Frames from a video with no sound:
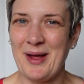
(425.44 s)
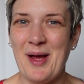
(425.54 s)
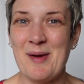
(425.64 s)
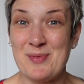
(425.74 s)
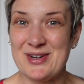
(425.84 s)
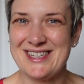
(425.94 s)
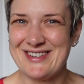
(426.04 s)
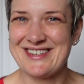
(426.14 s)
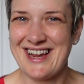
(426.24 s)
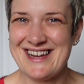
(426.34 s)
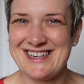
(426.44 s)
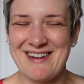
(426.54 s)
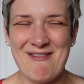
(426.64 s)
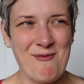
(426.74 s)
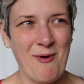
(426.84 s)
a pretty good
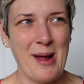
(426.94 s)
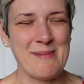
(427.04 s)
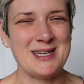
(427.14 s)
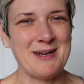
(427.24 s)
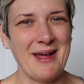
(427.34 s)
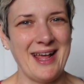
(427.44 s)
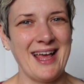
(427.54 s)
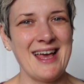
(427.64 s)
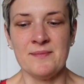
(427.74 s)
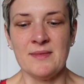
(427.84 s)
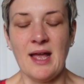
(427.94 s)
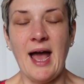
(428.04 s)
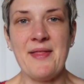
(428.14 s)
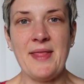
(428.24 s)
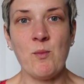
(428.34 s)
idea of what I'm doing.
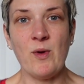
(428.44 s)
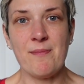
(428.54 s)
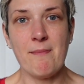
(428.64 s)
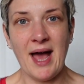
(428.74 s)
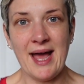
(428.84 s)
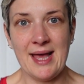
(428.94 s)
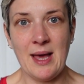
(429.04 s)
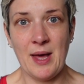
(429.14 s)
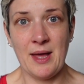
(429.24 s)
And then with my